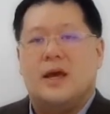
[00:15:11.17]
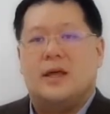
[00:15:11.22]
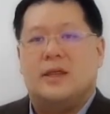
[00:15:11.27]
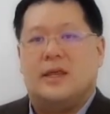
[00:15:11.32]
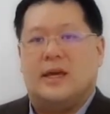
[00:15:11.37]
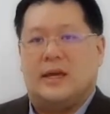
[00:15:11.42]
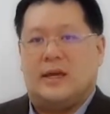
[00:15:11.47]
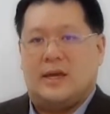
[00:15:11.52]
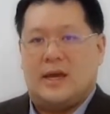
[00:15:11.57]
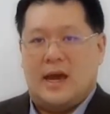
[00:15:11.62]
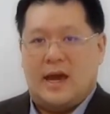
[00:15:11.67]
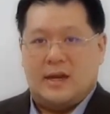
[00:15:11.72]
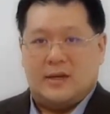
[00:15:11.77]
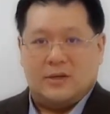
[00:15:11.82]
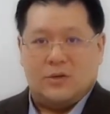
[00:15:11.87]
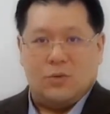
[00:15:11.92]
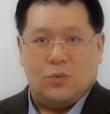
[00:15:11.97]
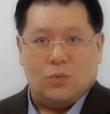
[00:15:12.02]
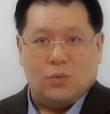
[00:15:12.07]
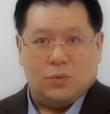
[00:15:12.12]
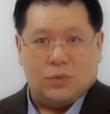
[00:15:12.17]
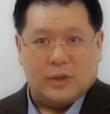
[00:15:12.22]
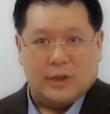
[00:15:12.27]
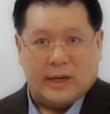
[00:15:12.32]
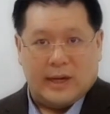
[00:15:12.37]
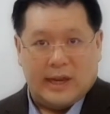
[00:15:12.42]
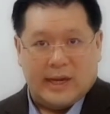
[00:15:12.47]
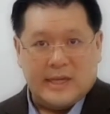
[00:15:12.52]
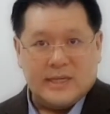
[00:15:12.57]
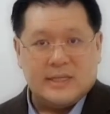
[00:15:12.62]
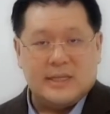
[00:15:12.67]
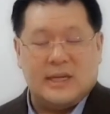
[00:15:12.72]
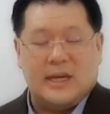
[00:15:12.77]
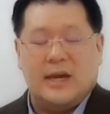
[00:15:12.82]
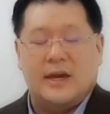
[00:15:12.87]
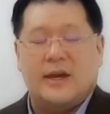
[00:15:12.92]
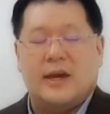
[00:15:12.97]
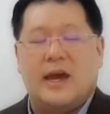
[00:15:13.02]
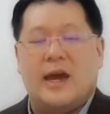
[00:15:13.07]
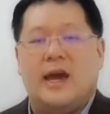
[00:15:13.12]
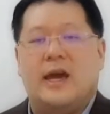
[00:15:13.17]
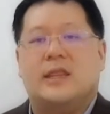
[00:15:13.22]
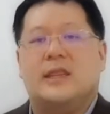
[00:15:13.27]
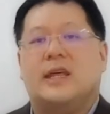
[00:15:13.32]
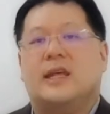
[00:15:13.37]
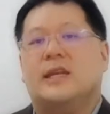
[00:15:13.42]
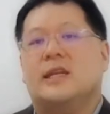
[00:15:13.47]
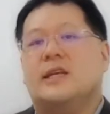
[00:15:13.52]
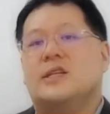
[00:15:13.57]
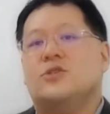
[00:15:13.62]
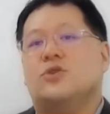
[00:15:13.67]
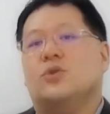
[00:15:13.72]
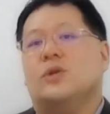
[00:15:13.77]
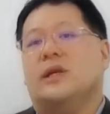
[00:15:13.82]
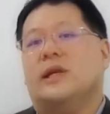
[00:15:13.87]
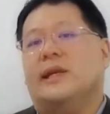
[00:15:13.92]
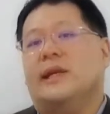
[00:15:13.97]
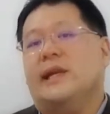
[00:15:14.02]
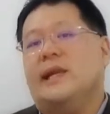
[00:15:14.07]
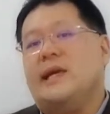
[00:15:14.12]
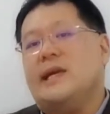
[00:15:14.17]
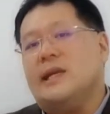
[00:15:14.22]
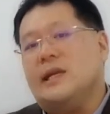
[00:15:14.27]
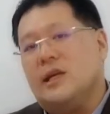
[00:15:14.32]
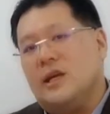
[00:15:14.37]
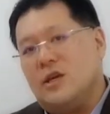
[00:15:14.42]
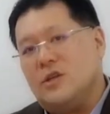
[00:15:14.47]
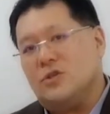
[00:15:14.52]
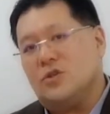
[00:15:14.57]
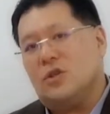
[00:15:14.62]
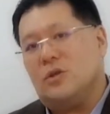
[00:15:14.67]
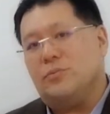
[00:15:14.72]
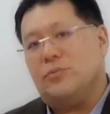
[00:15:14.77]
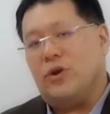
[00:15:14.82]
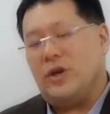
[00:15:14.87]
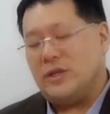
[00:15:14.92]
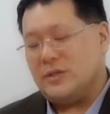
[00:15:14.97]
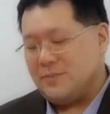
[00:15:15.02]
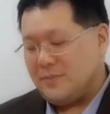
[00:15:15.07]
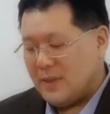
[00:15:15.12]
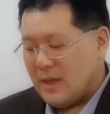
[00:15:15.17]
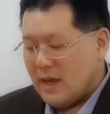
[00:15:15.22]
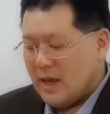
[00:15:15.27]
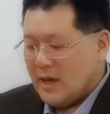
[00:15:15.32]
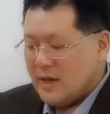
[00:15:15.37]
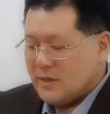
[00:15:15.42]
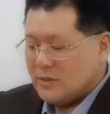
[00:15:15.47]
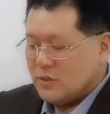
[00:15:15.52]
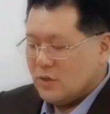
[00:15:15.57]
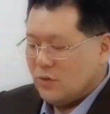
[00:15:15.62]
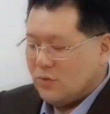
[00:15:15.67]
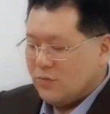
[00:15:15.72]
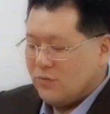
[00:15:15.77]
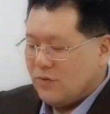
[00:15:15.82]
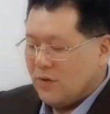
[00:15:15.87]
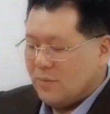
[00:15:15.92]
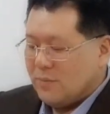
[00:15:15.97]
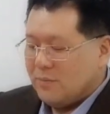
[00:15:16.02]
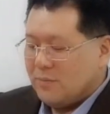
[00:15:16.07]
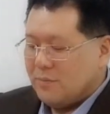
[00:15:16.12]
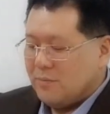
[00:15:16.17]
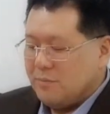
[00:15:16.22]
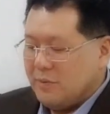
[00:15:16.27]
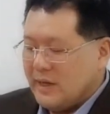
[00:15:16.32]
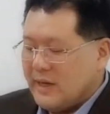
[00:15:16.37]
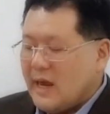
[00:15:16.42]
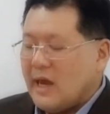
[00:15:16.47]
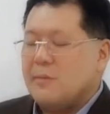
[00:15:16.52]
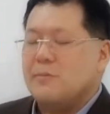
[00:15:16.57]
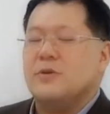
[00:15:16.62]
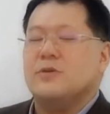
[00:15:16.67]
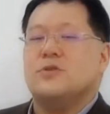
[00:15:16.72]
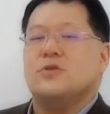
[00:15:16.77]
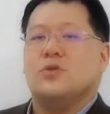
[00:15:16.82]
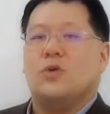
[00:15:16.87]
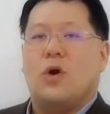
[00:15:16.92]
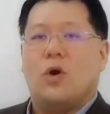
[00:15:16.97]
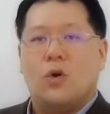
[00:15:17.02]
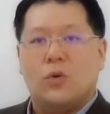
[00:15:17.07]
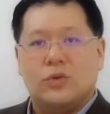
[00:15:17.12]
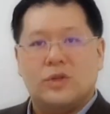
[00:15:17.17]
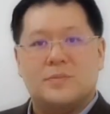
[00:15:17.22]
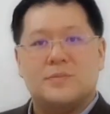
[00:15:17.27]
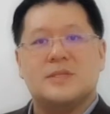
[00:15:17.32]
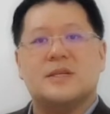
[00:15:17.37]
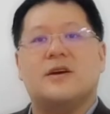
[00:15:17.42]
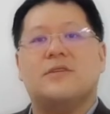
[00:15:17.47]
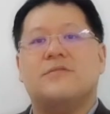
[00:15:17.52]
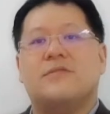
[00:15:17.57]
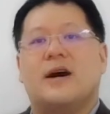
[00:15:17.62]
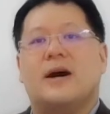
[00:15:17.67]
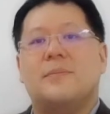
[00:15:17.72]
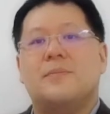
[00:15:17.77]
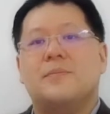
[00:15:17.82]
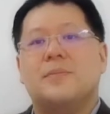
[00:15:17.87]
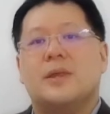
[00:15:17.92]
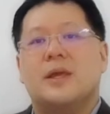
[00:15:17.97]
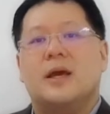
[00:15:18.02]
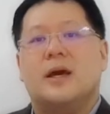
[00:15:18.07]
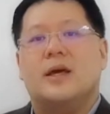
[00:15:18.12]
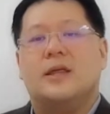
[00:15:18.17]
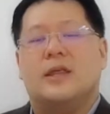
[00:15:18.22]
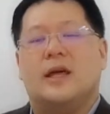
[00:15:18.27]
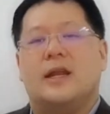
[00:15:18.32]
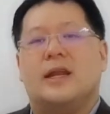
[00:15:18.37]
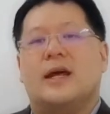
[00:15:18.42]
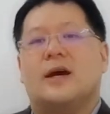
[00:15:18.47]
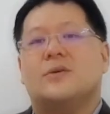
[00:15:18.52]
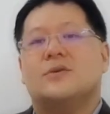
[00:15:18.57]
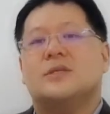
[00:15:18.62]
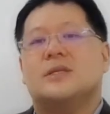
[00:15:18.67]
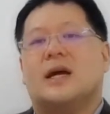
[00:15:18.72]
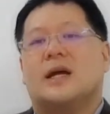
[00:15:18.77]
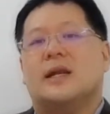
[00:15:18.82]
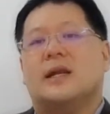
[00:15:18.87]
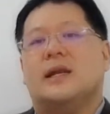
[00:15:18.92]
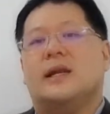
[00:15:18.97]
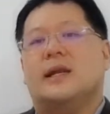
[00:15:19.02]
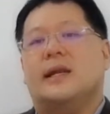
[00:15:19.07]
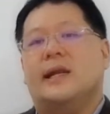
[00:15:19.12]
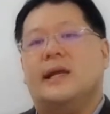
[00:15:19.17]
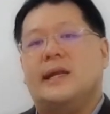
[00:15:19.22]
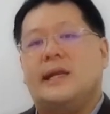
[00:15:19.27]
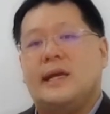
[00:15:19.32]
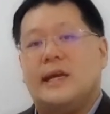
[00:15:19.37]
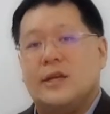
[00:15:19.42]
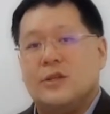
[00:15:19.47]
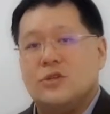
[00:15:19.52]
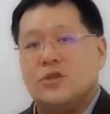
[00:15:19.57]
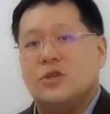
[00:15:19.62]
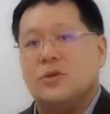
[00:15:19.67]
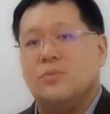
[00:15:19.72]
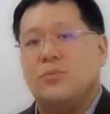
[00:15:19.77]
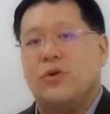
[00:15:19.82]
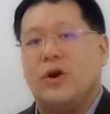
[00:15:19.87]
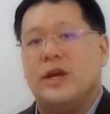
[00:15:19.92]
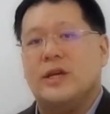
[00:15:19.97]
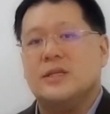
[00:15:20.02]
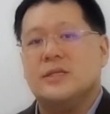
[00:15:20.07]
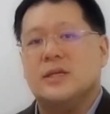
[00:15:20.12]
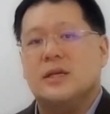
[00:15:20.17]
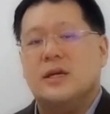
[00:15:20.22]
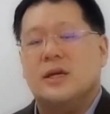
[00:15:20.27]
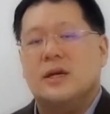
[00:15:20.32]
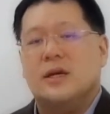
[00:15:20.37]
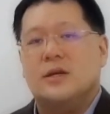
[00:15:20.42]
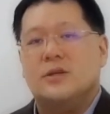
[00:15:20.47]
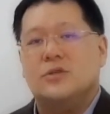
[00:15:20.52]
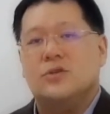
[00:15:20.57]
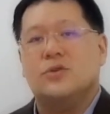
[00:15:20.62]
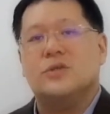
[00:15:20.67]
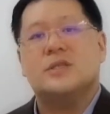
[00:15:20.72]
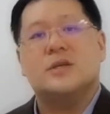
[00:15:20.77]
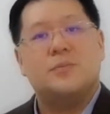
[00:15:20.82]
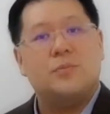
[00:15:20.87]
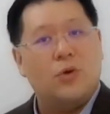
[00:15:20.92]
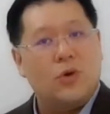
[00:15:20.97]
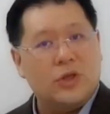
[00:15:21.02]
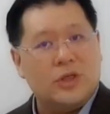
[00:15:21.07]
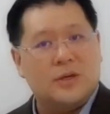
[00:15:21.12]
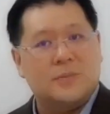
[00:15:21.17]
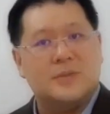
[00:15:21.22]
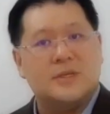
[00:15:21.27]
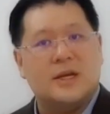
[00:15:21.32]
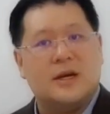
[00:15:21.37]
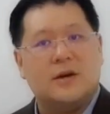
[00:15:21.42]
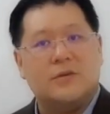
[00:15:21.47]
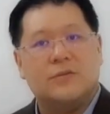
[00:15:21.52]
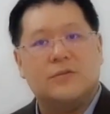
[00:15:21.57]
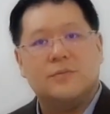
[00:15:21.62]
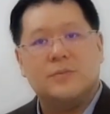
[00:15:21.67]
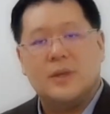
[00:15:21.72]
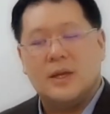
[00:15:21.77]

they get lazier and they need to lean into the brace. So from being able to hold themselves up, they now start leaning into the brace to support themselves.